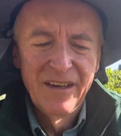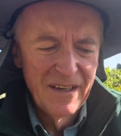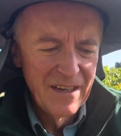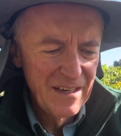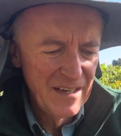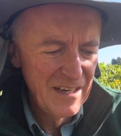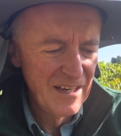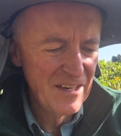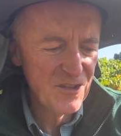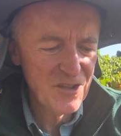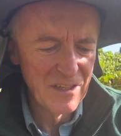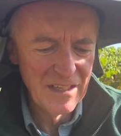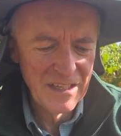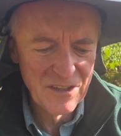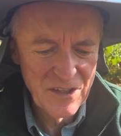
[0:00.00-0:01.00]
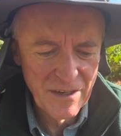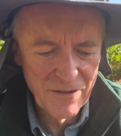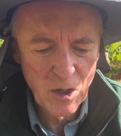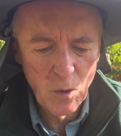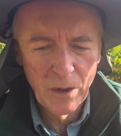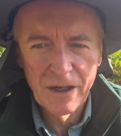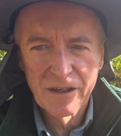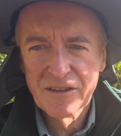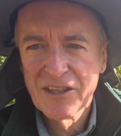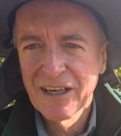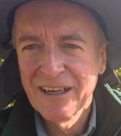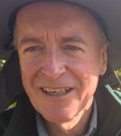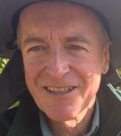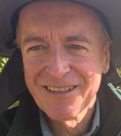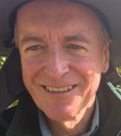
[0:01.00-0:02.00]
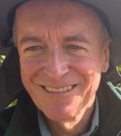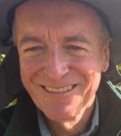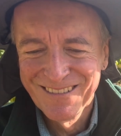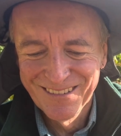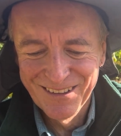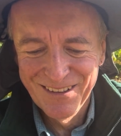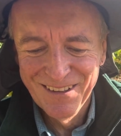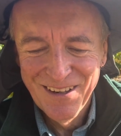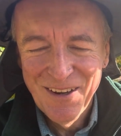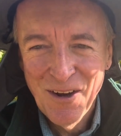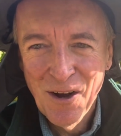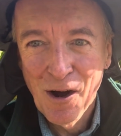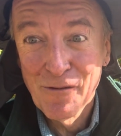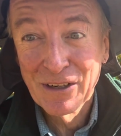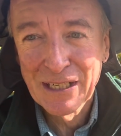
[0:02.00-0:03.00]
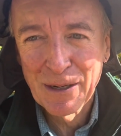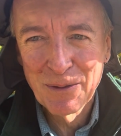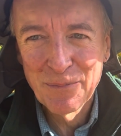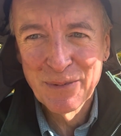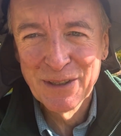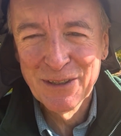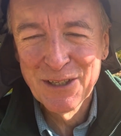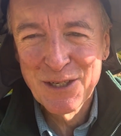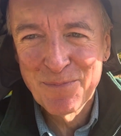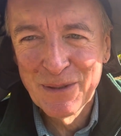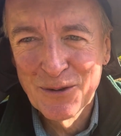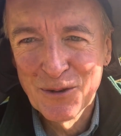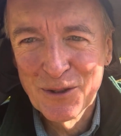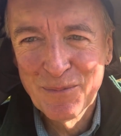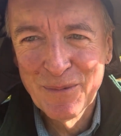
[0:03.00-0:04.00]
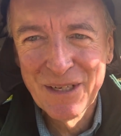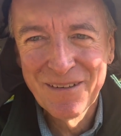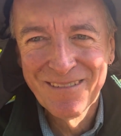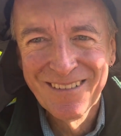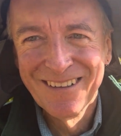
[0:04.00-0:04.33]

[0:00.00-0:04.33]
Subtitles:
And so let's have a quick taste of a couple of berries, bear with me.